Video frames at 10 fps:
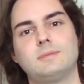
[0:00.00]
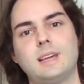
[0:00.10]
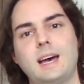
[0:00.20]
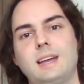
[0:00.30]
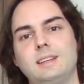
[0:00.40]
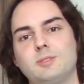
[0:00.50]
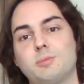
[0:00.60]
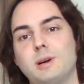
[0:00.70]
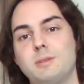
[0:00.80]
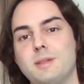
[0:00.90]
That is
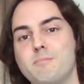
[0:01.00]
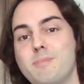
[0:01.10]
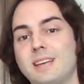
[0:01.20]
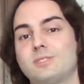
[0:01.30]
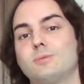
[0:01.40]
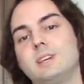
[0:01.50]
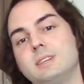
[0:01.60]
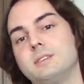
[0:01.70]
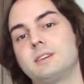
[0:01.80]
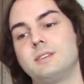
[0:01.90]
probably the best way
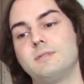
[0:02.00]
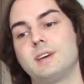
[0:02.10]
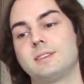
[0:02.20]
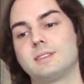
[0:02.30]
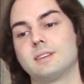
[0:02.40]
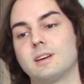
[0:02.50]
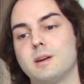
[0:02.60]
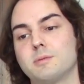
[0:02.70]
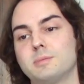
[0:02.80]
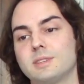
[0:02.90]
you can invest in
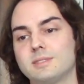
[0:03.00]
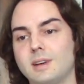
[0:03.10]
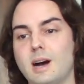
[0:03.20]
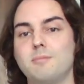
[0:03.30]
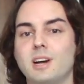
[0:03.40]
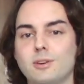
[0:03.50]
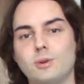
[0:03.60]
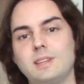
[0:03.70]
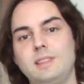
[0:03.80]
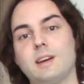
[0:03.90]
comic books. I'm not
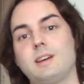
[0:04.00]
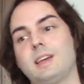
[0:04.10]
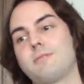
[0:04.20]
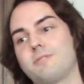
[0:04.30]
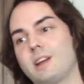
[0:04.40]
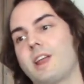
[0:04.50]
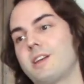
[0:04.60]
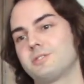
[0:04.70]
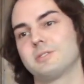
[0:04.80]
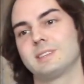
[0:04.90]
quite there yet
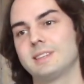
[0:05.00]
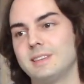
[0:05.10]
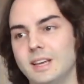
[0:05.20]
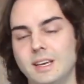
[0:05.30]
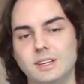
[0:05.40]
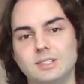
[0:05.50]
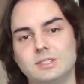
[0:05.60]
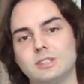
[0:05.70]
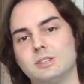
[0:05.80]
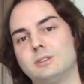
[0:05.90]
financially,
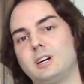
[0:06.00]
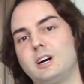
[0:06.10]
so,